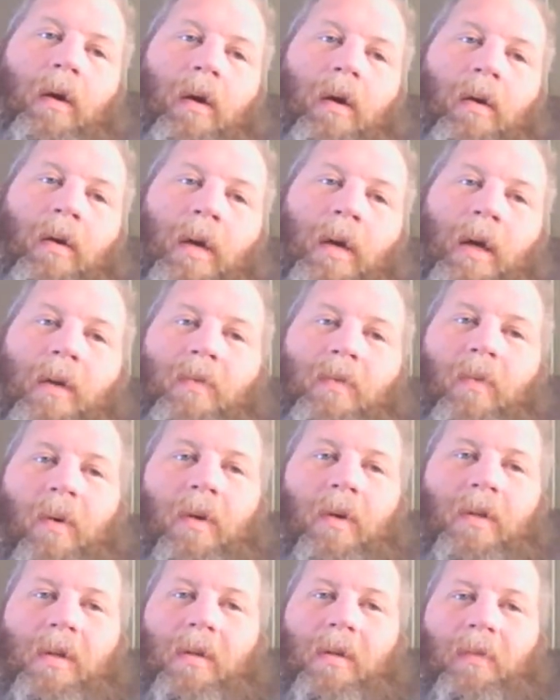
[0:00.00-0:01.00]
He's
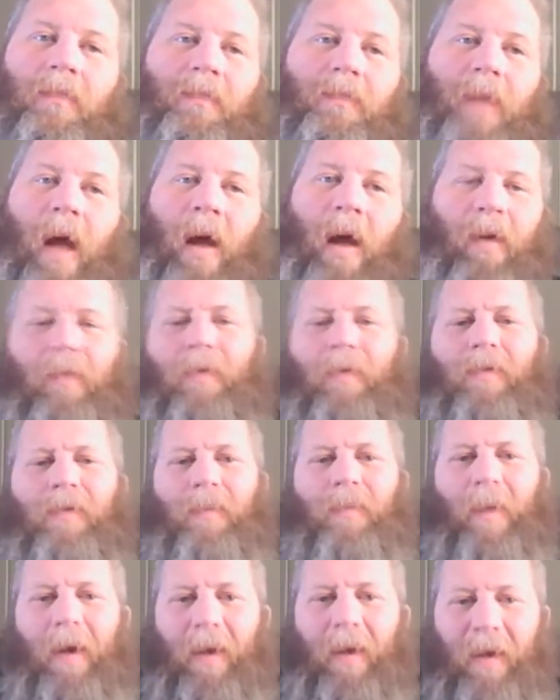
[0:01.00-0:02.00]
watching, I don't know,
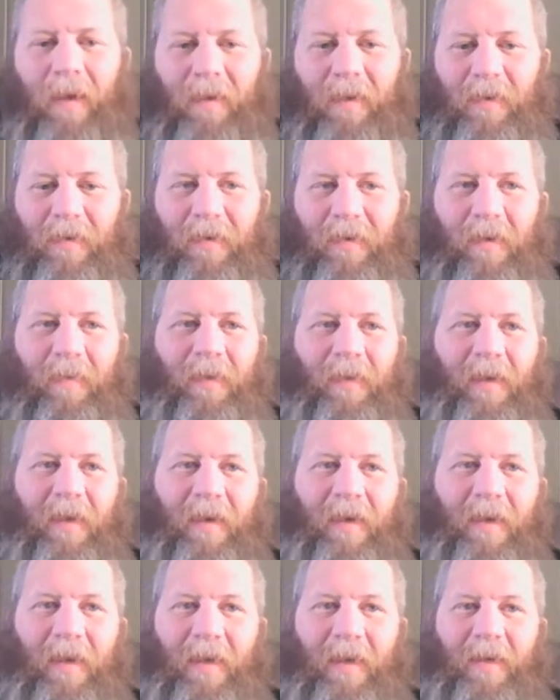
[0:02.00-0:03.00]
Spy Kids or something,
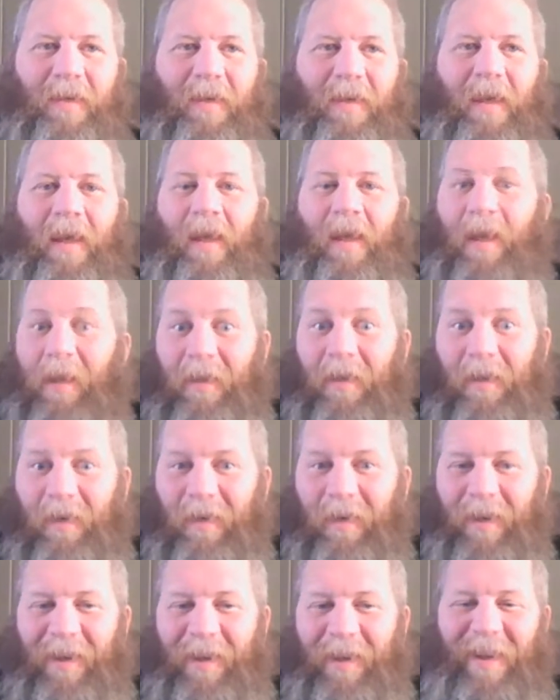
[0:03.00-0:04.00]
and he's getting into it.